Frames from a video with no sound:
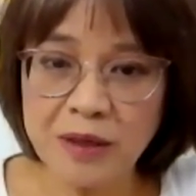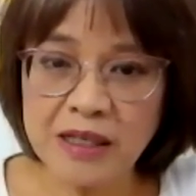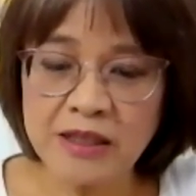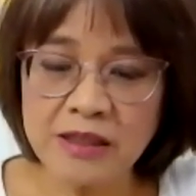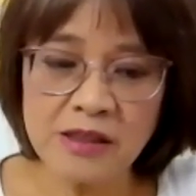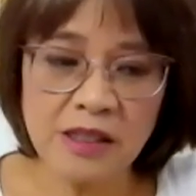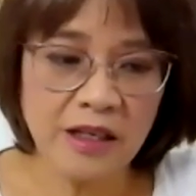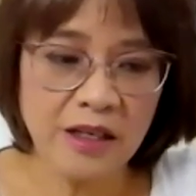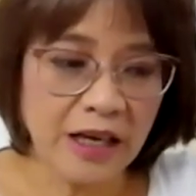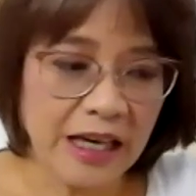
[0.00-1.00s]
Because
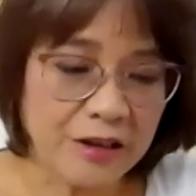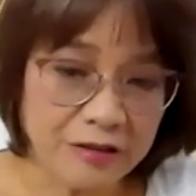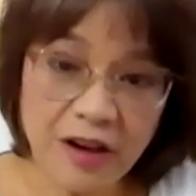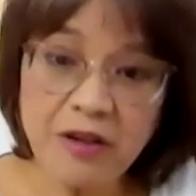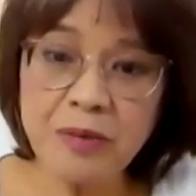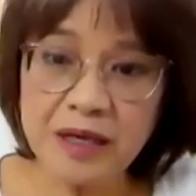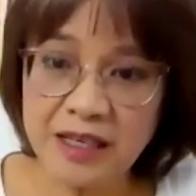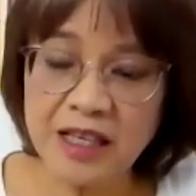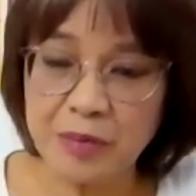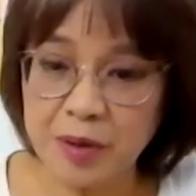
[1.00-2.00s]
in the very
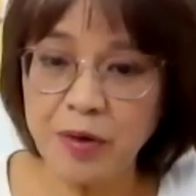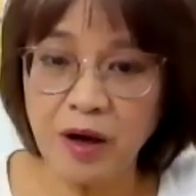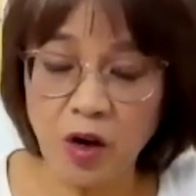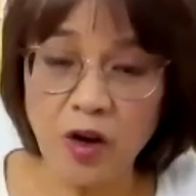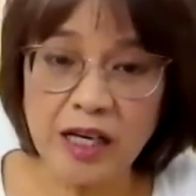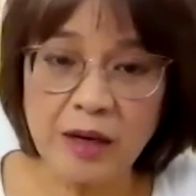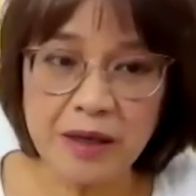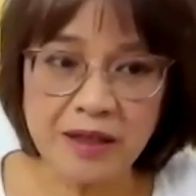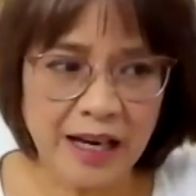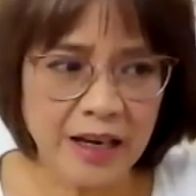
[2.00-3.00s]
beginning, people are learning,
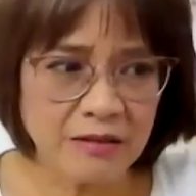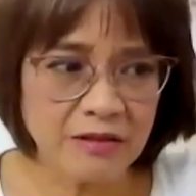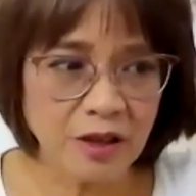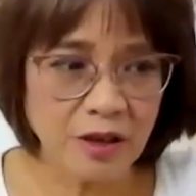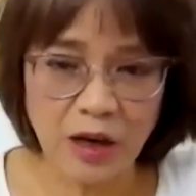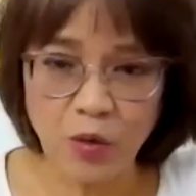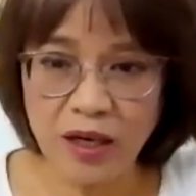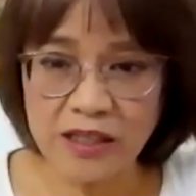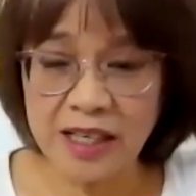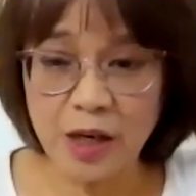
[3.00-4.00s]
but then like
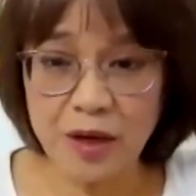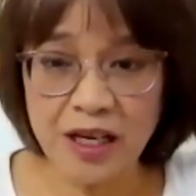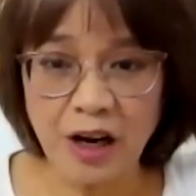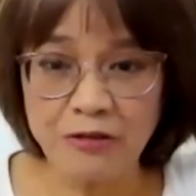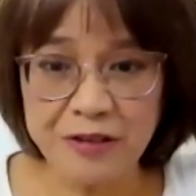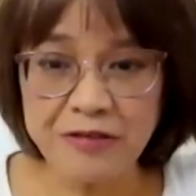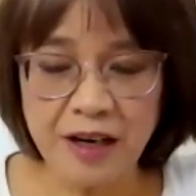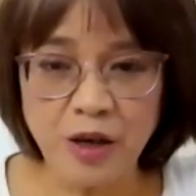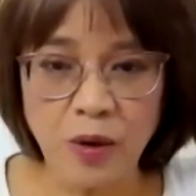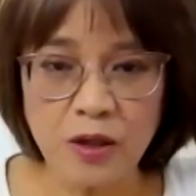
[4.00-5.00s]
we are celebrating our 5th
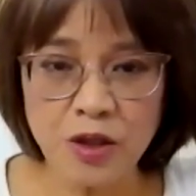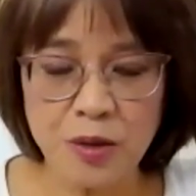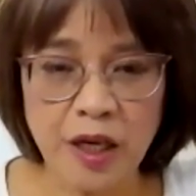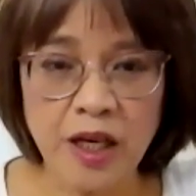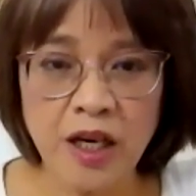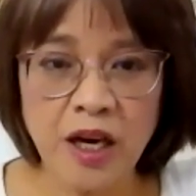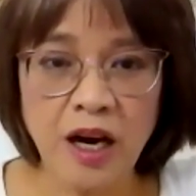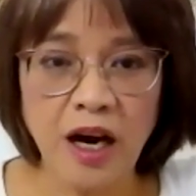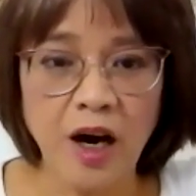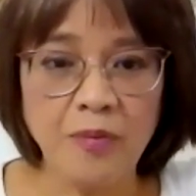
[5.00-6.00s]
anniversary.
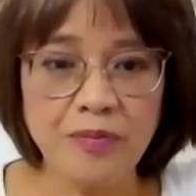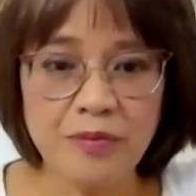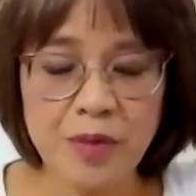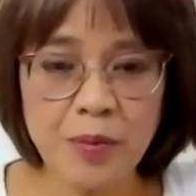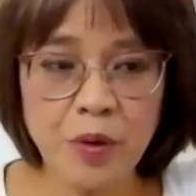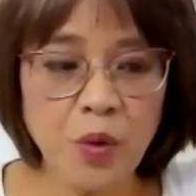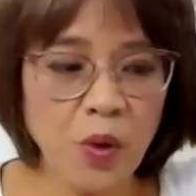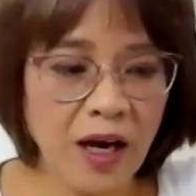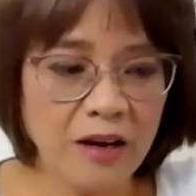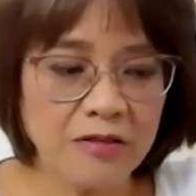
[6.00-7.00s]
People
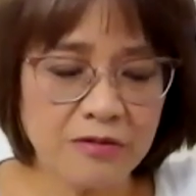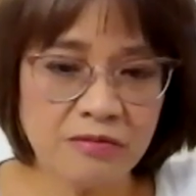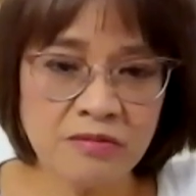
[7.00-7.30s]
who have